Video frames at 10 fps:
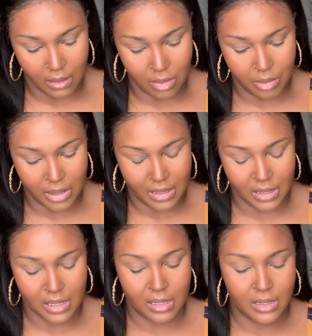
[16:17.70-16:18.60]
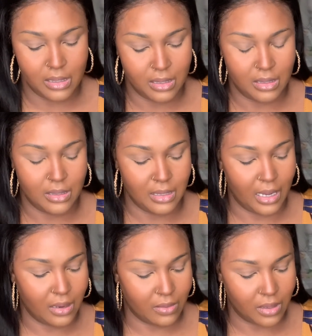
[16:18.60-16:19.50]
but I
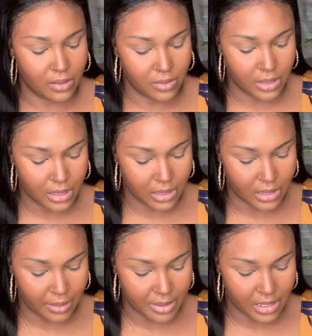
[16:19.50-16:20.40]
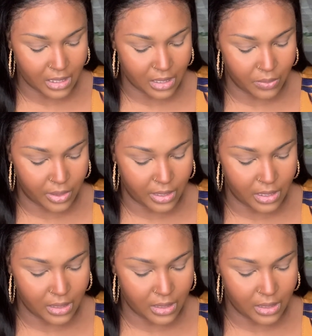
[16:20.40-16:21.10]
don't know. I'm gonna just see where it